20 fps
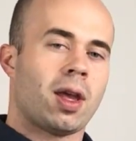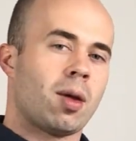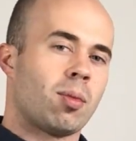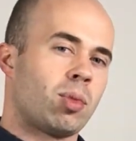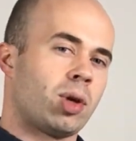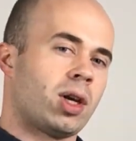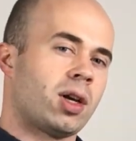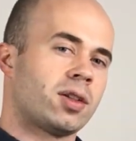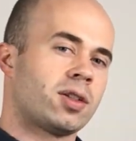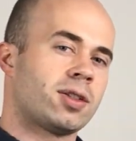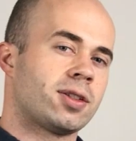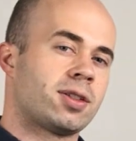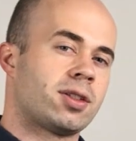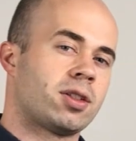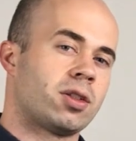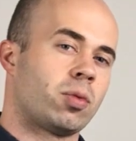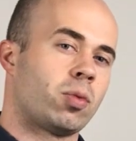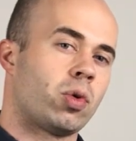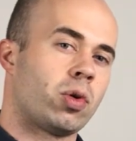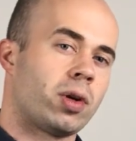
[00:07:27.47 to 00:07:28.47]
Because this is
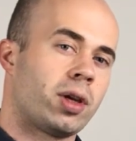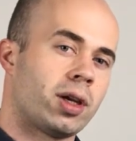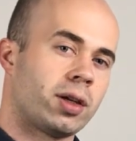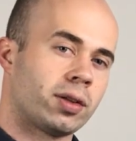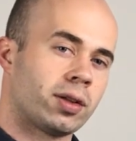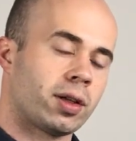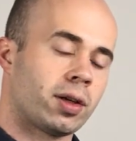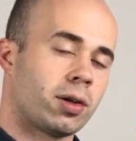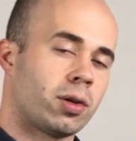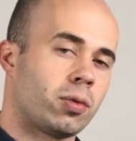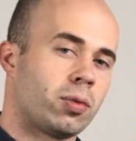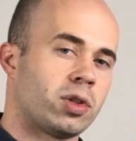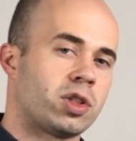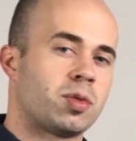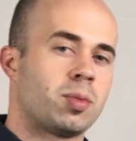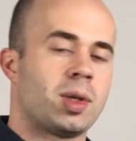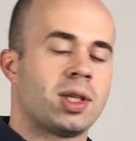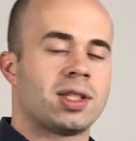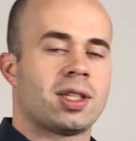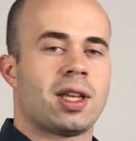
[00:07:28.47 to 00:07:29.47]
a Woyaodao, which
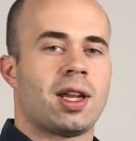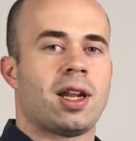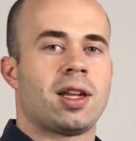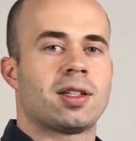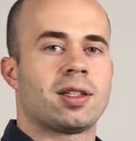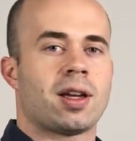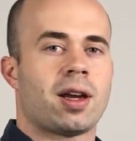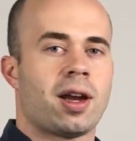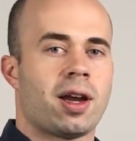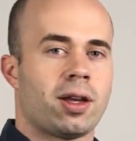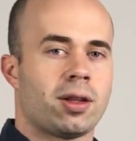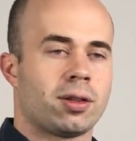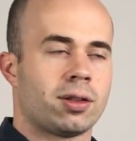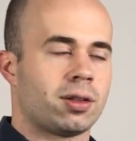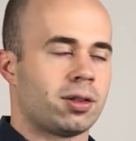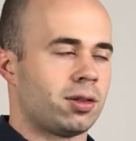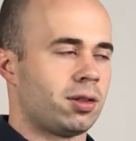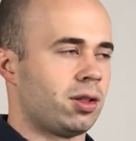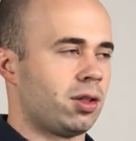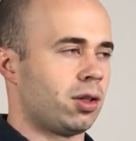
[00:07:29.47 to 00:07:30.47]
means that it's
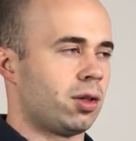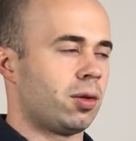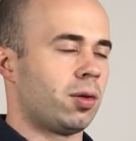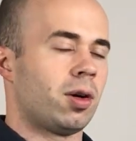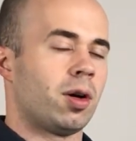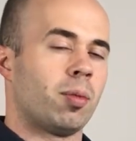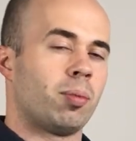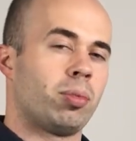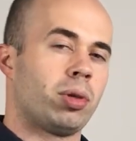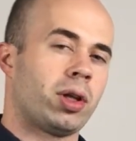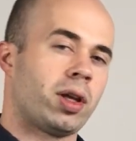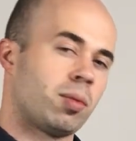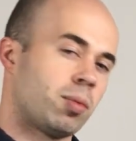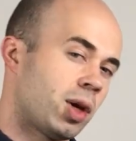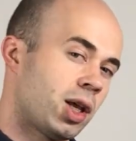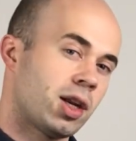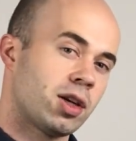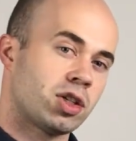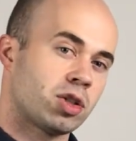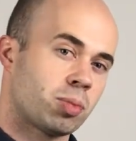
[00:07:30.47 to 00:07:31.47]
either a blade
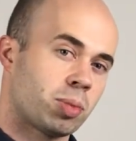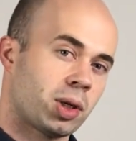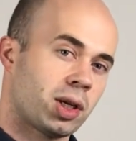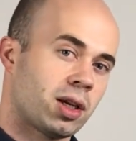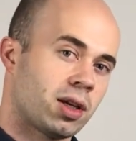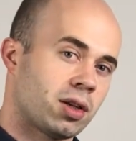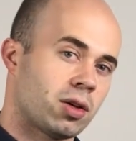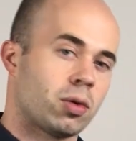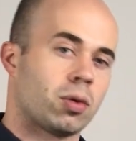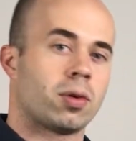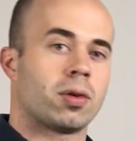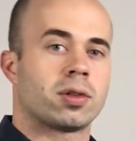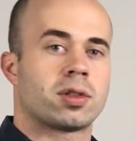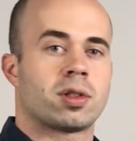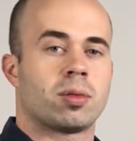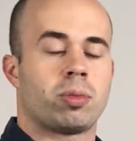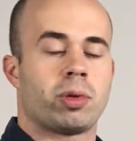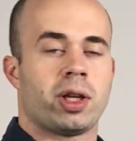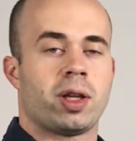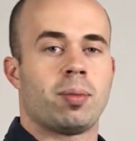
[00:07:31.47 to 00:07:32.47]
made in Japan or it's a
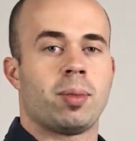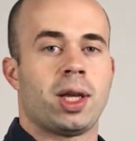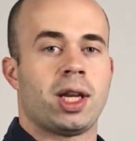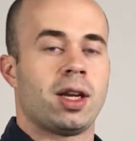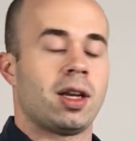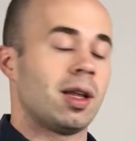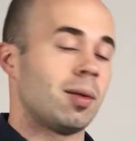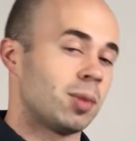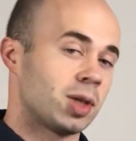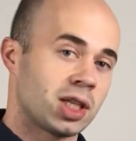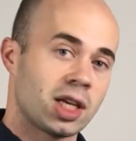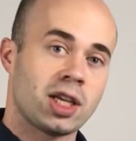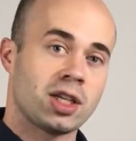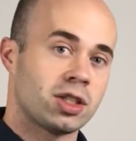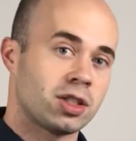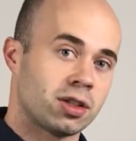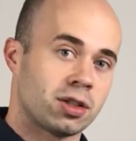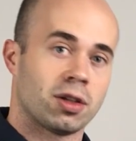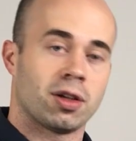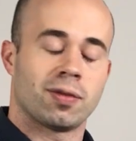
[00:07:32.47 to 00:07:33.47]
blade made in
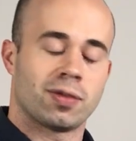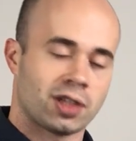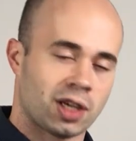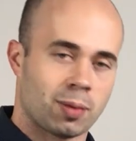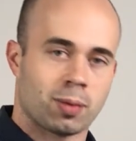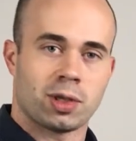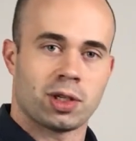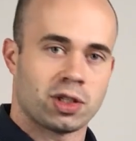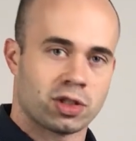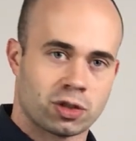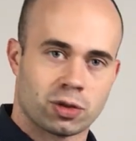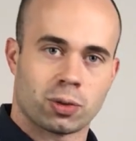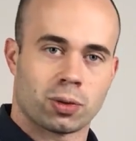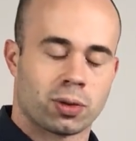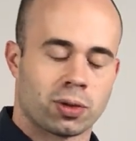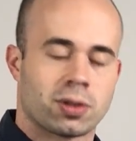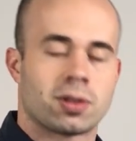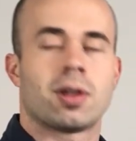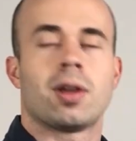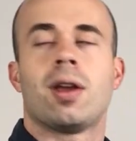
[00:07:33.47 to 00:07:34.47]
imitation of Japanese
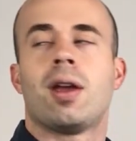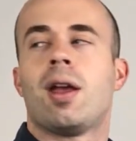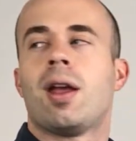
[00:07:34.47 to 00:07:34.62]
swords.